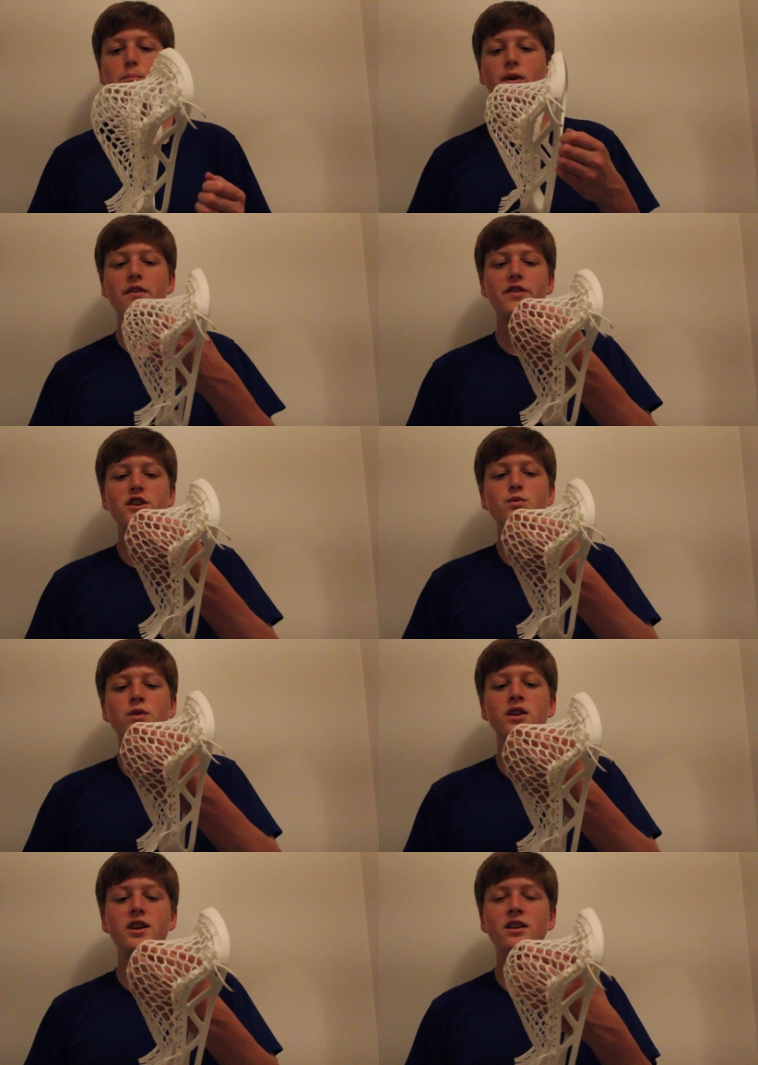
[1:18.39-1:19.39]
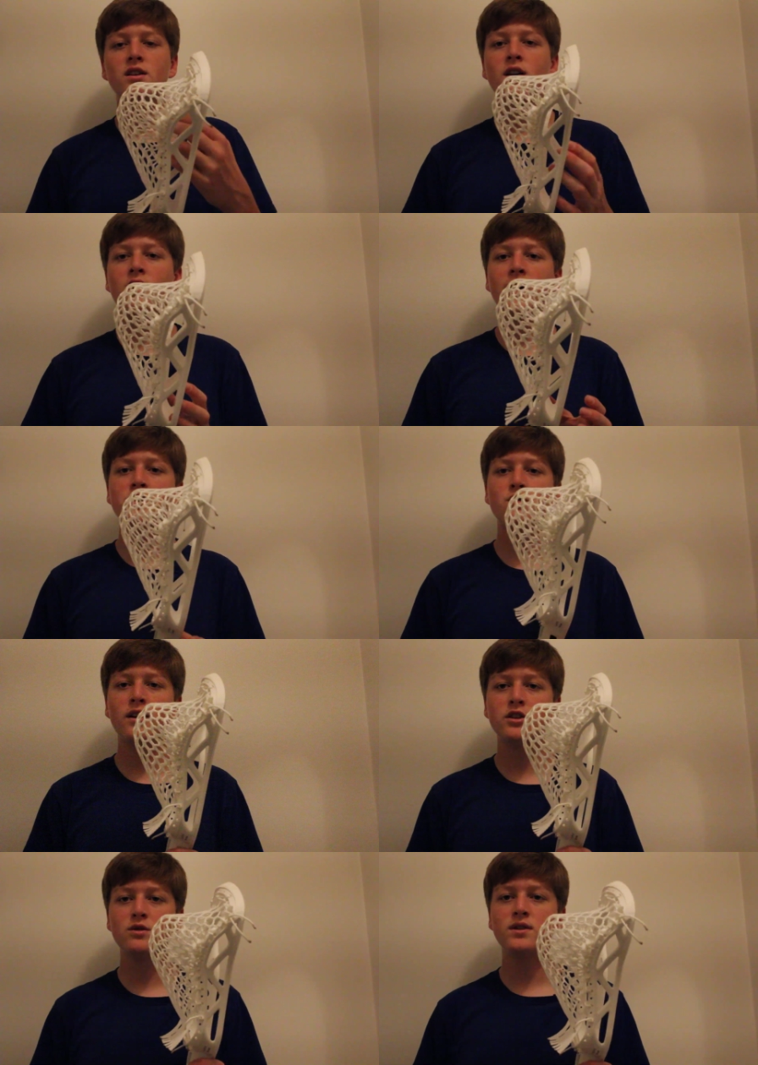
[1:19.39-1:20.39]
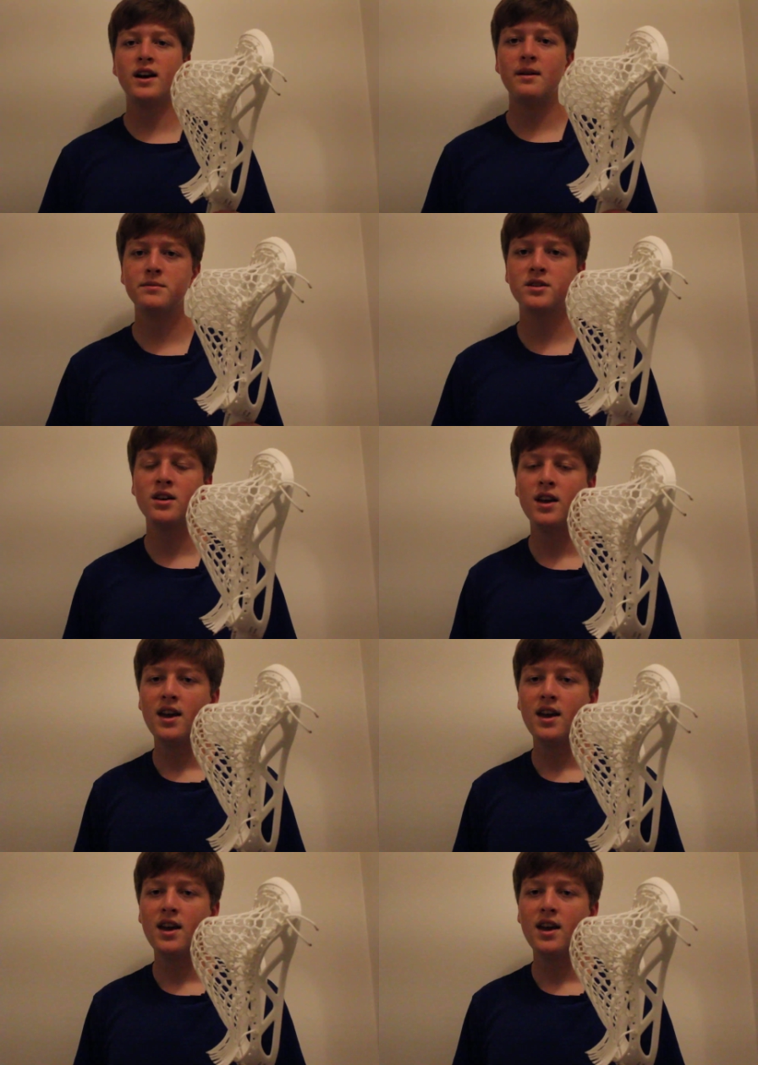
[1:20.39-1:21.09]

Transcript: But this one here, uh, I strung it two times.